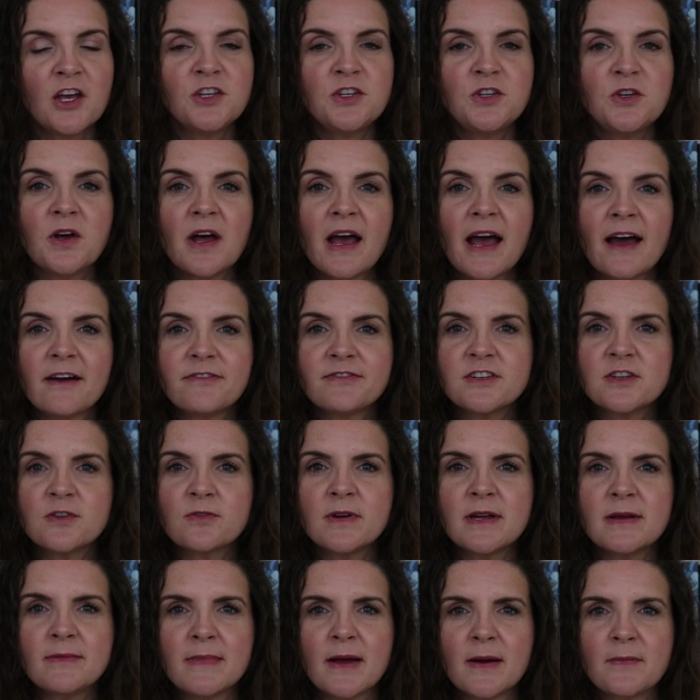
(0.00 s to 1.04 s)
You'll have to
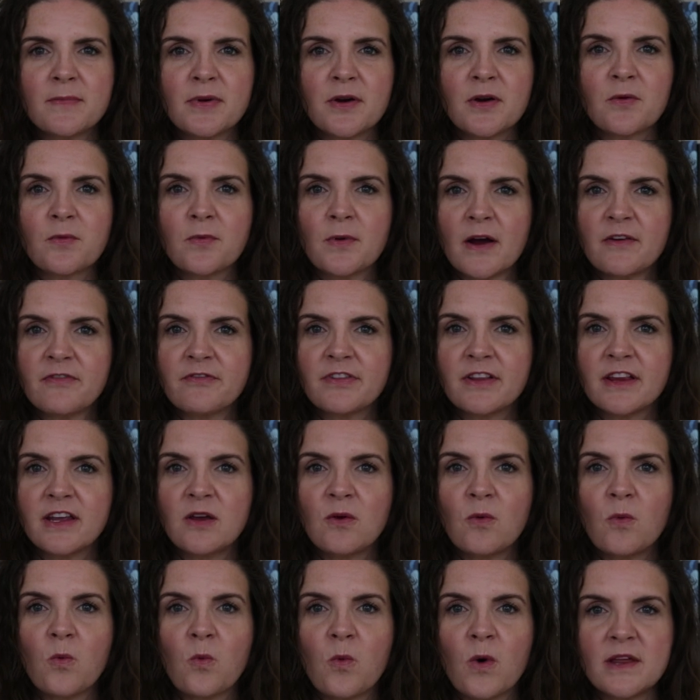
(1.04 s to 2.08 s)
remember
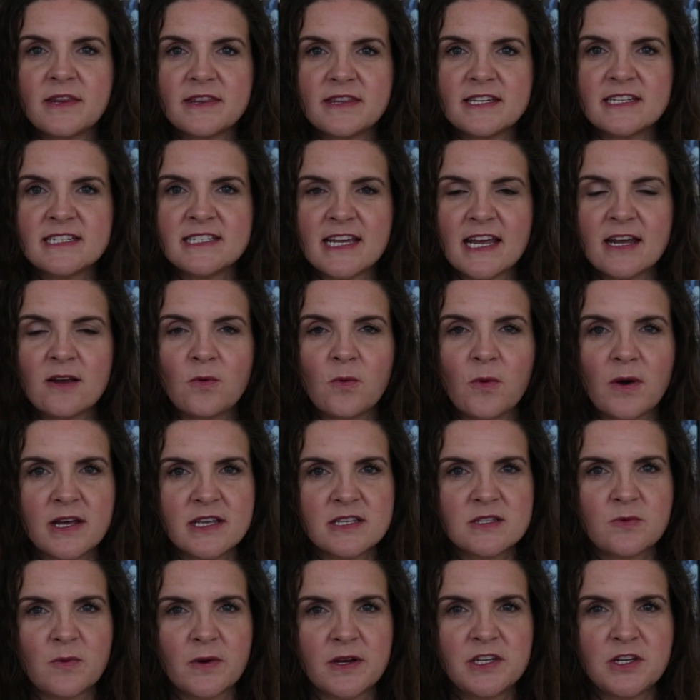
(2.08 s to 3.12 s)
roughly what the date
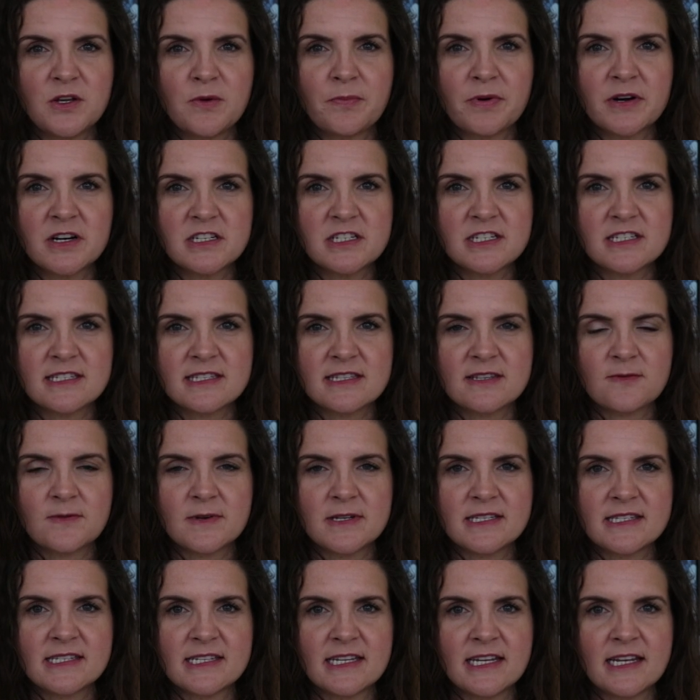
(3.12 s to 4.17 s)
was when you purchased the
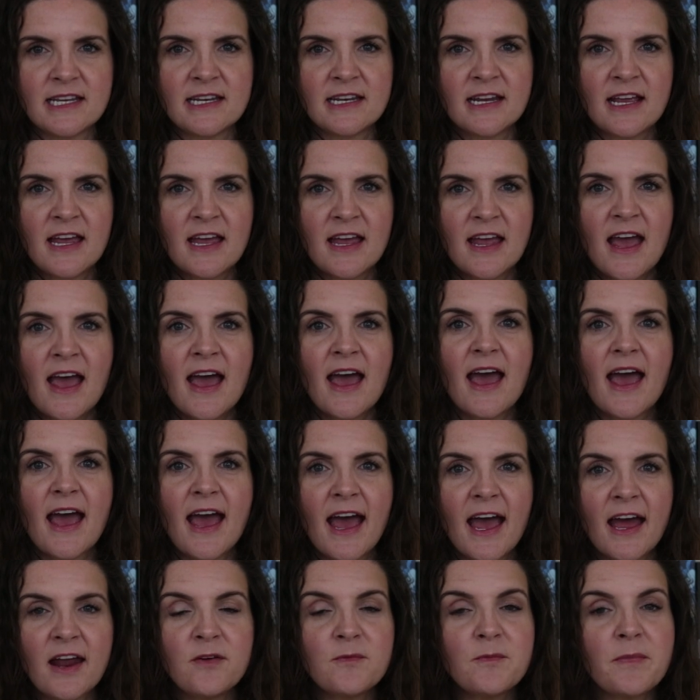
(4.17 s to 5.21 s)
receipt
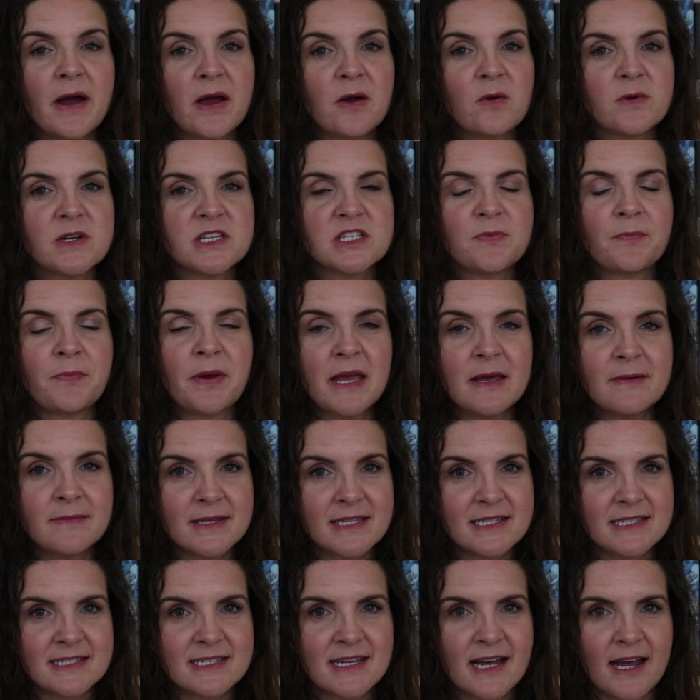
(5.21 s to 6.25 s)
and by which
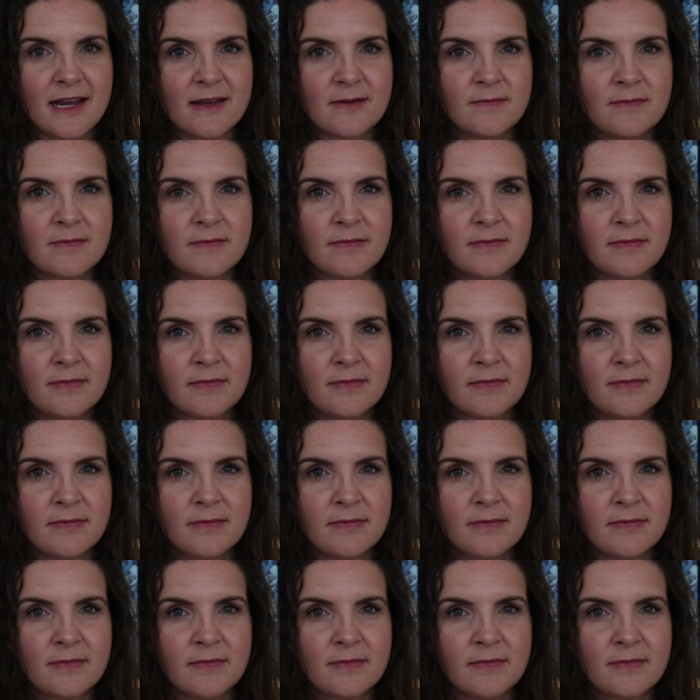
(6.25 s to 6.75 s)
payment type.